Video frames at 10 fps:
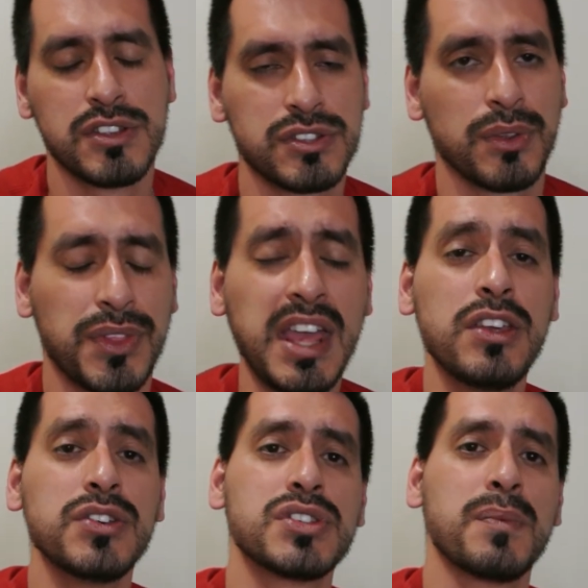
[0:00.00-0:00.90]
So
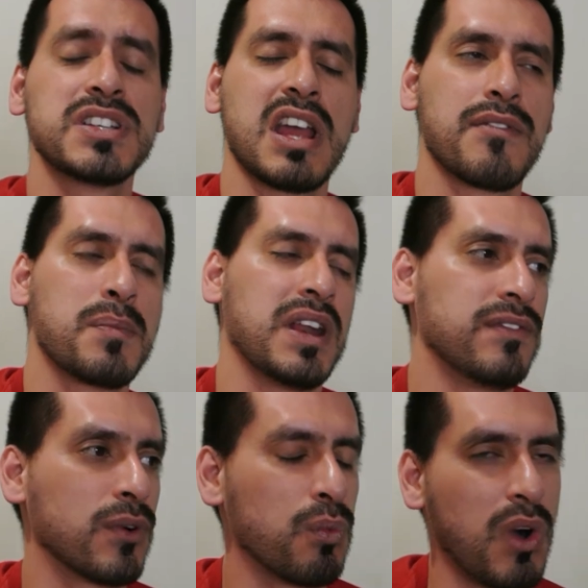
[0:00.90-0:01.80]
thank you so much everybody
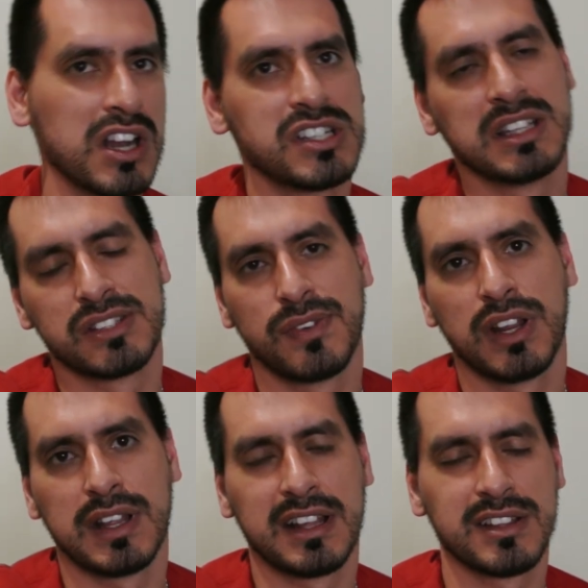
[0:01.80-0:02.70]
for watching this
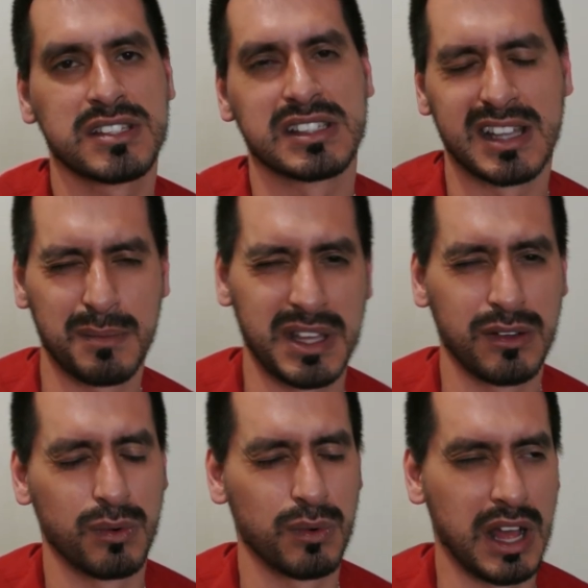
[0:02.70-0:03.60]
video. I know this is going to
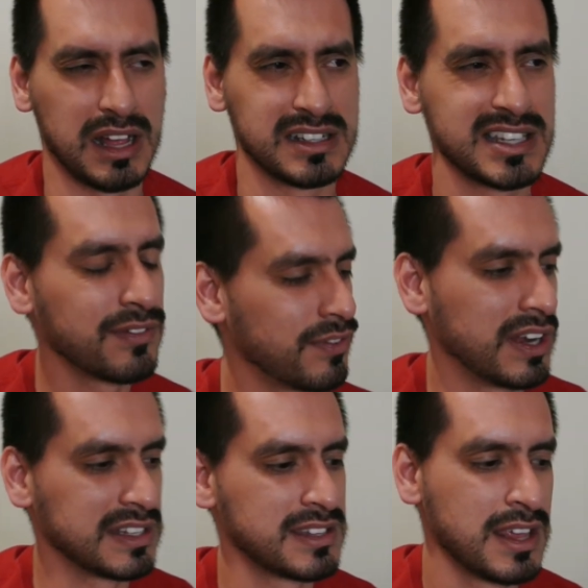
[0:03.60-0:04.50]
be uh,
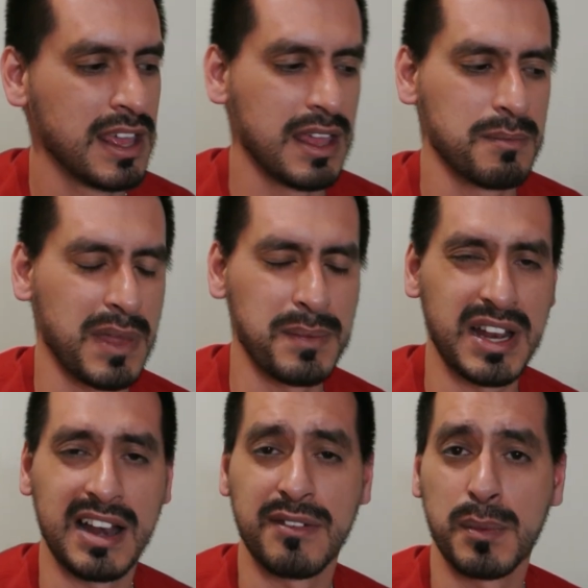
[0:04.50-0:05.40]
different, maybe
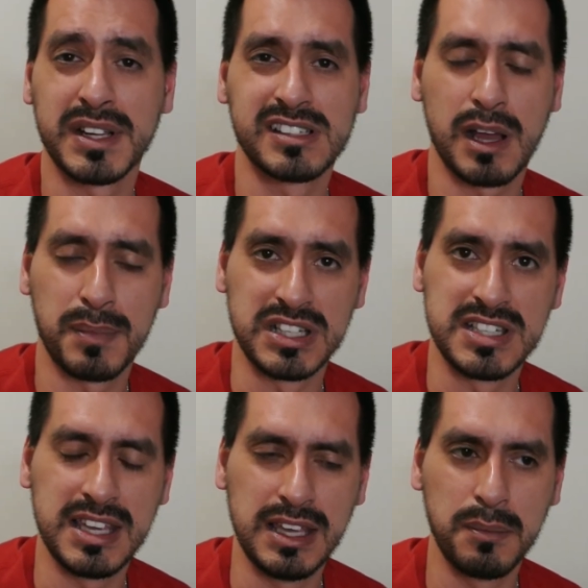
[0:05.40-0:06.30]
not everybody's cup of
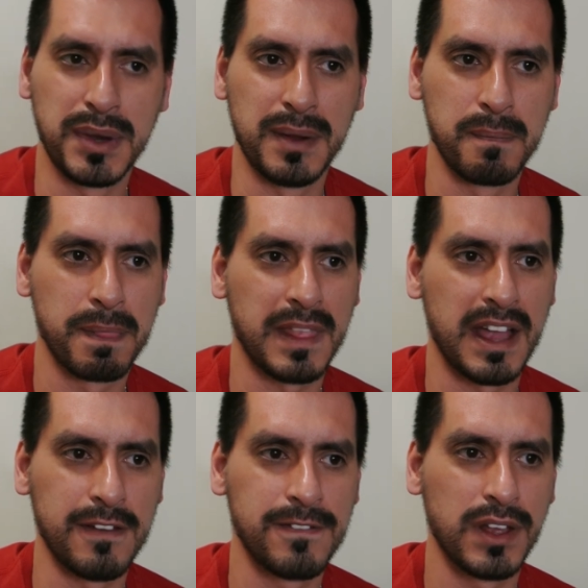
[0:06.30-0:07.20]
tea, but
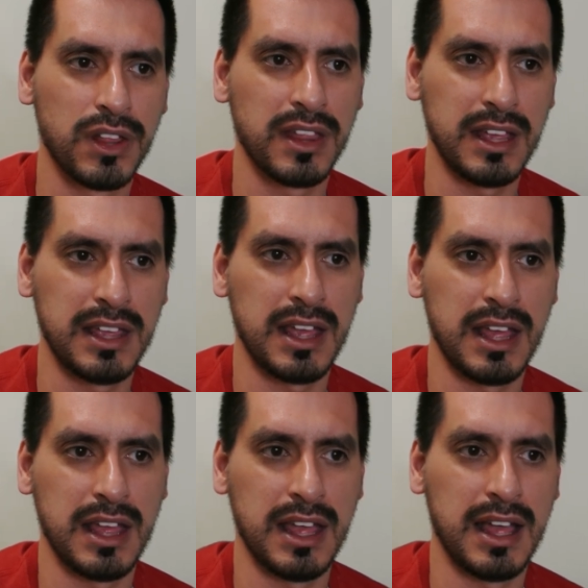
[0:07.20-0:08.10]
I feel like
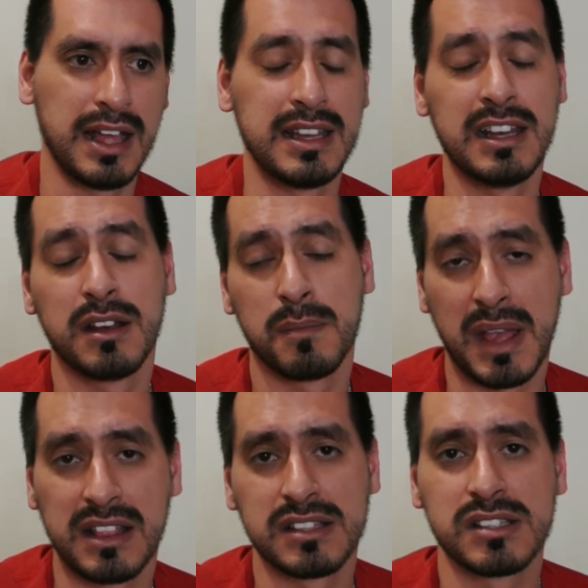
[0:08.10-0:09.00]
I, I needed to
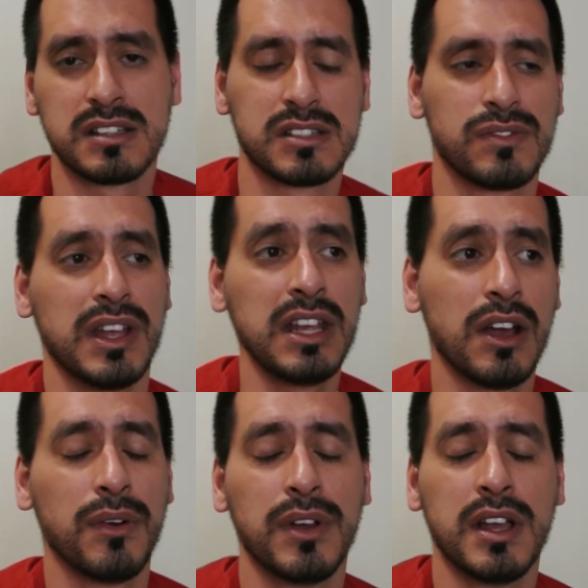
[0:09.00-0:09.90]
make this, this video.